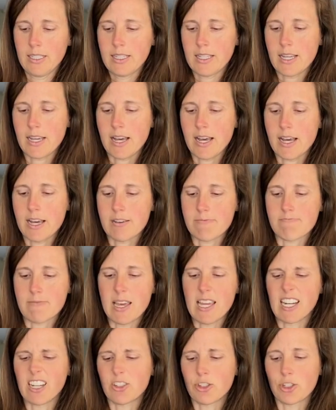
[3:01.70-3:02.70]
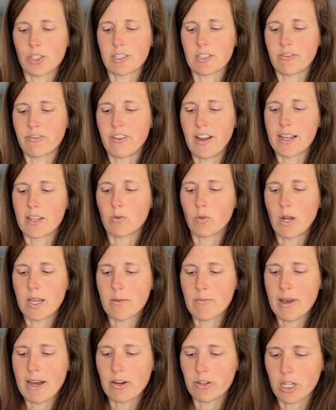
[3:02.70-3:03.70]
Um, and it's just a fine white
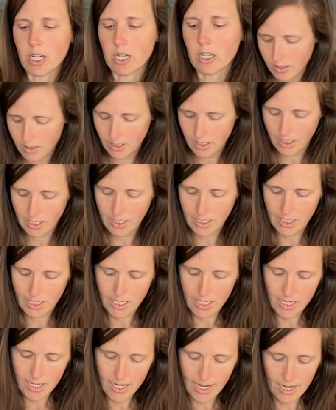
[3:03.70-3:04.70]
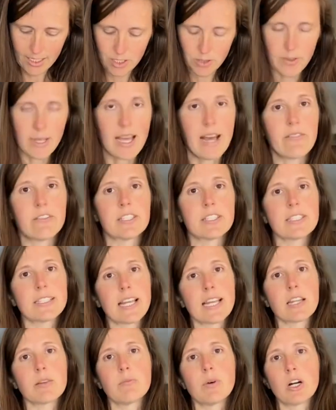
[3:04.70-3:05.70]
powder. Next, we have a
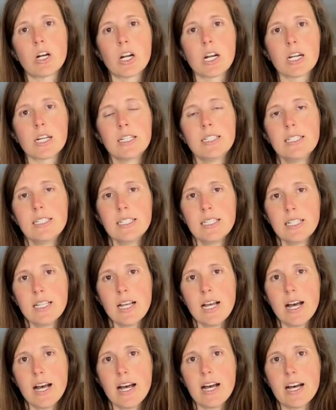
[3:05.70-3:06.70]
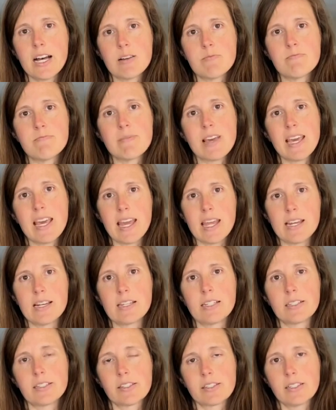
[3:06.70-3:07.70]
stain bar, um,
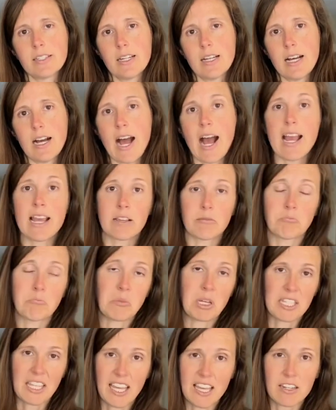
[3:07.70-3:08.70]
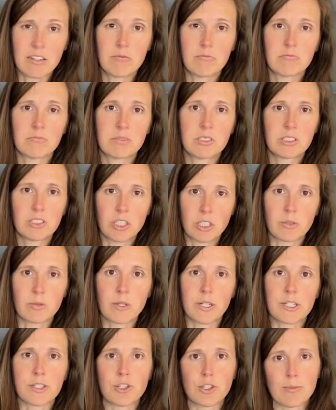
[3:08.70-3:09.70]
and I, again, don't
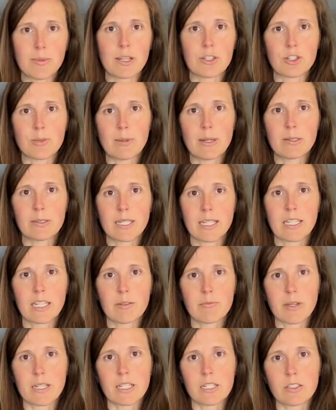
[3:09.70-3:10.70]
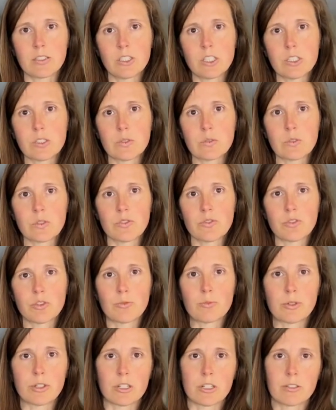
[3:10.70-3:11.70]
worry too much about getting my clothes
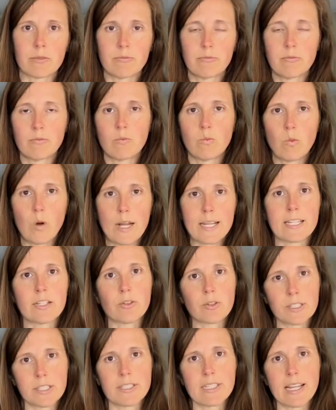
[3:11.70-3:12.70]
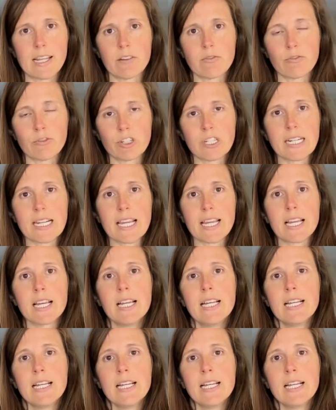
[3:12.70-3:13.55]
super white or stain free.